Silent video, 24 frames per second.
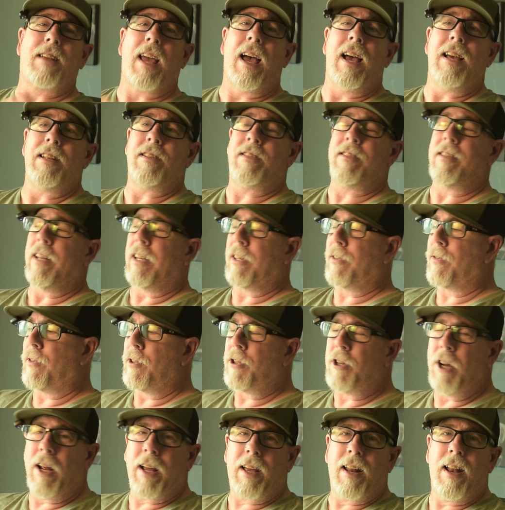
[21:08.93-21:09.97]
guys. Thanks for
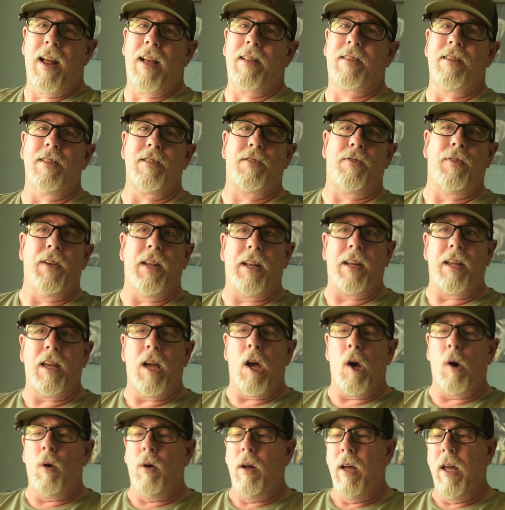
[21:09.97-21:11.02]
checking out this
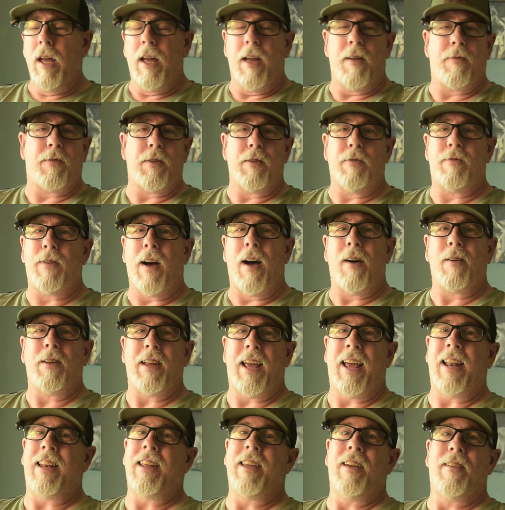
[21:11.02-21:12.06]
video. If you found
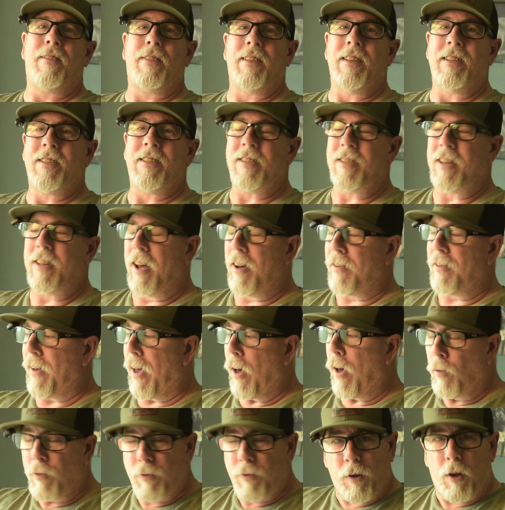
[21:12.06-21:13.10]
any of this stuff
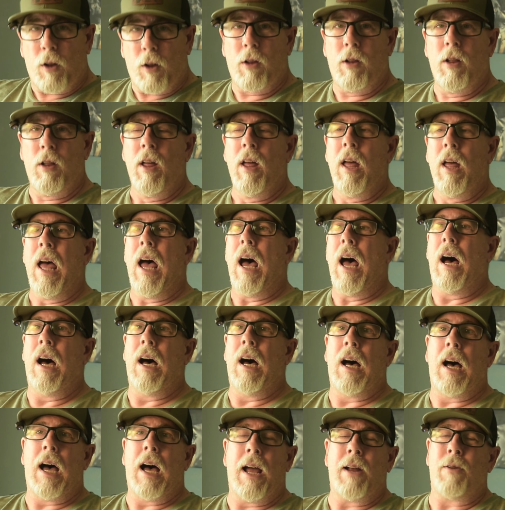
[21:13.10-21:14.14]
helpful,
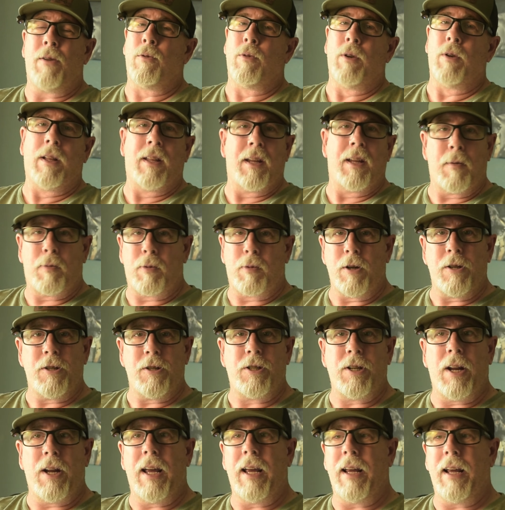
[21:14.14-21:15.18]
I'd really
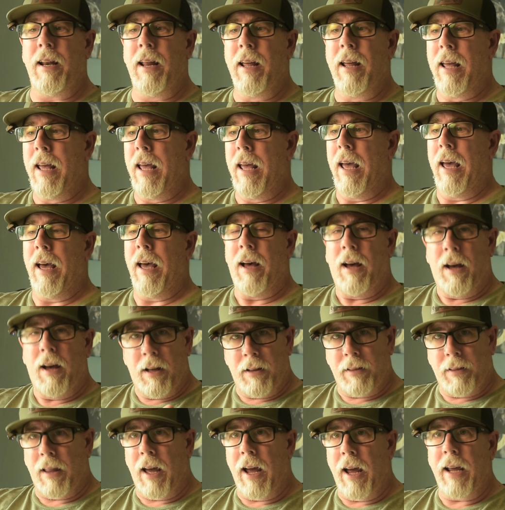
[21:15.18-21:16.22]
appreciate a
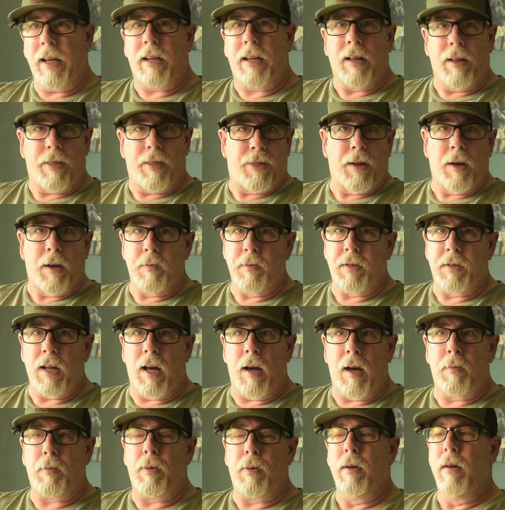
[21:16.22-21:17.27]
like, a thumbs
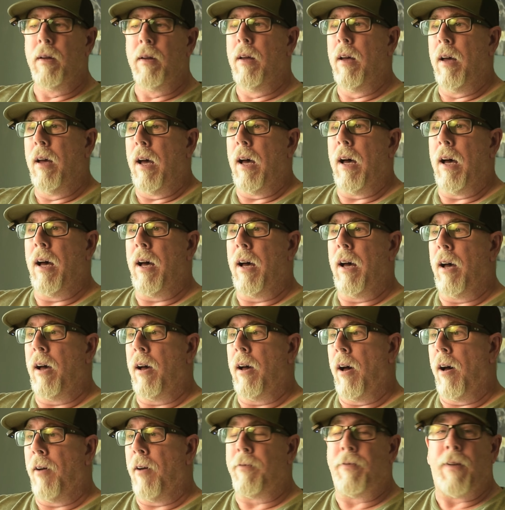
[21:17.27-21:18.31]
up,
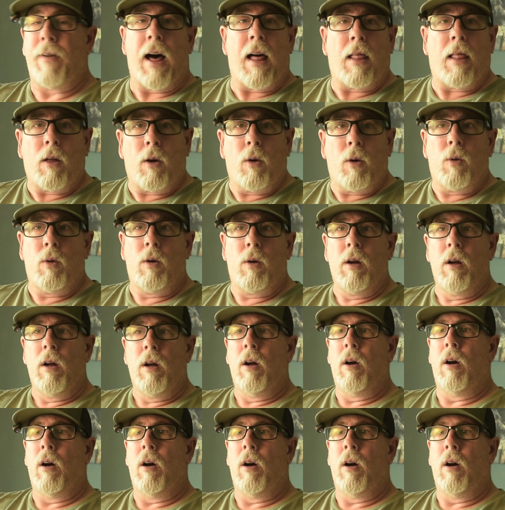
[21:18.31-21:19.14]
a follow,